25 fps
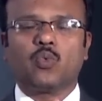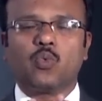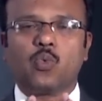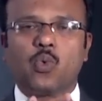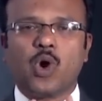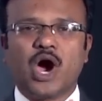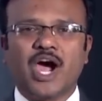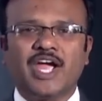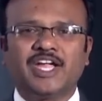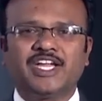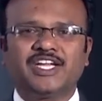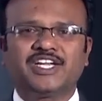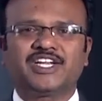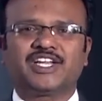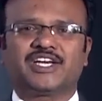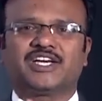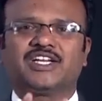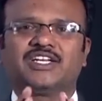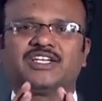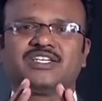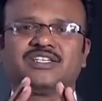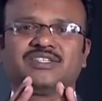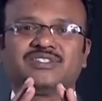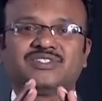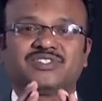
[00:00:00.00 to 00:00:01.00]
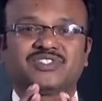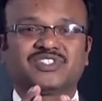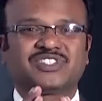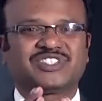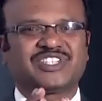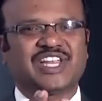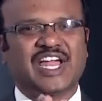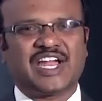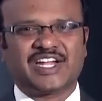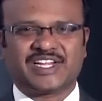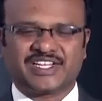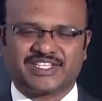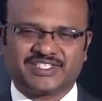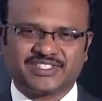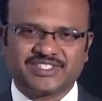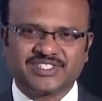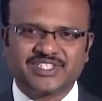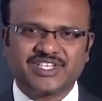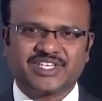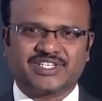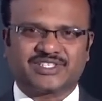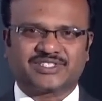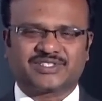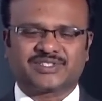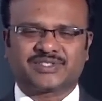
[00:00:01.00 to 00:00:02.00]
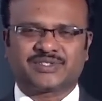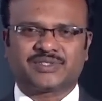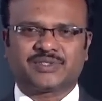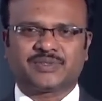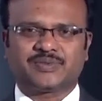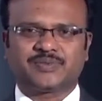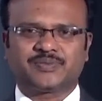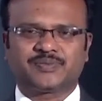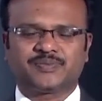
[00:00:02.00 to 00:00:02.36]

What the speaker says: Vital Statistics.